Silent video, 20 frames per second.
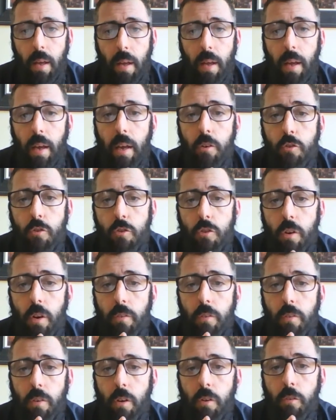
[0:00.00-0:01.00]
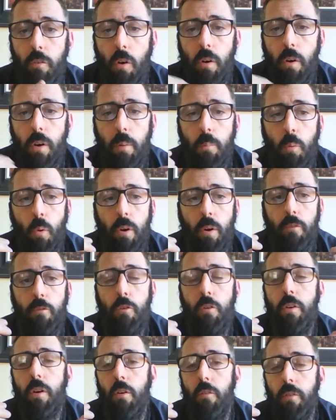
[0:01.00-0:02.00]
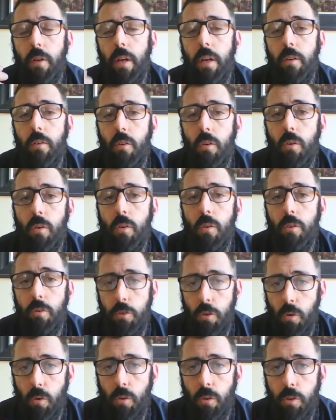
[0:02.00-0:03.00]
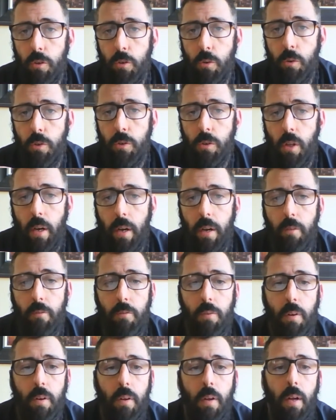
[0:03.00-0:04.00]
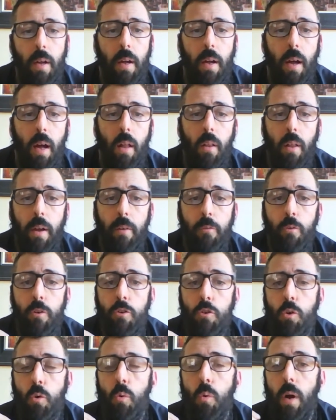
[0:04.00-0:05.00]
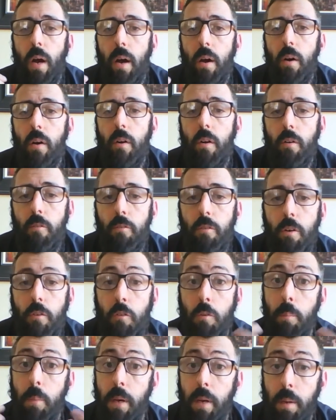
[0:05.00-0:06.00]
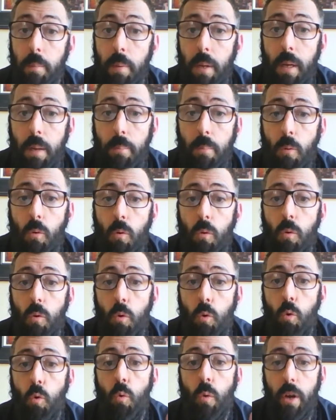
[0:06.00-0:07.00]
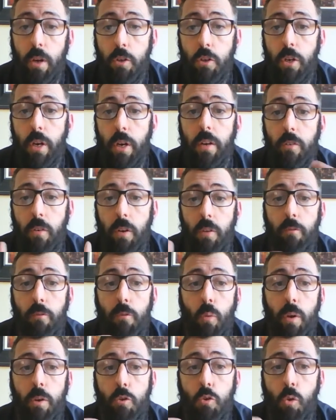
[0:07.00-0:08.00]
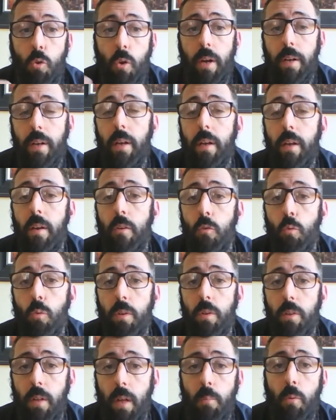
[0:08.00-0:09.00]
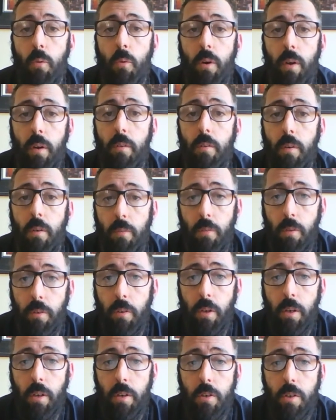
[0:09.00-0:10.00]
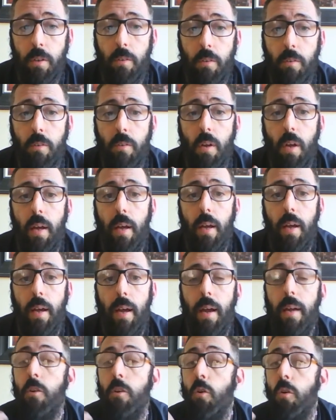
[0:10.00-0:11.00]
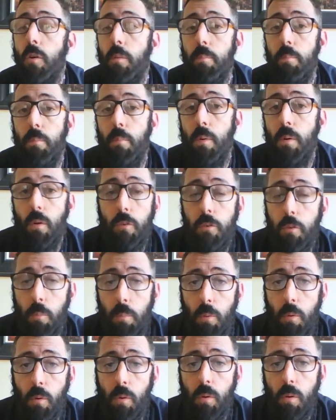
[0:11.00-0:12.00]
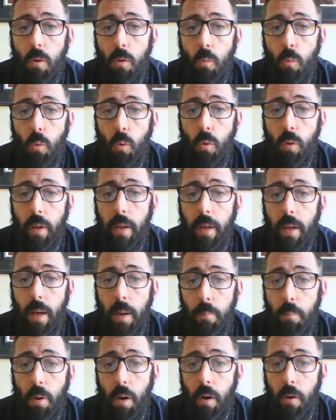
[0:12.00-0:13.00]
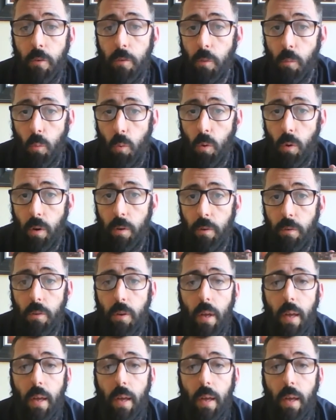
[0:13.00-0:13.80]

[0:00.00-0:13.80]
is just a starting point for delving into early Jewish life, a life which grew out of a Semitic people who exchanged influential ideas with neighboring civilizations, endured multiple ruling empires and wars,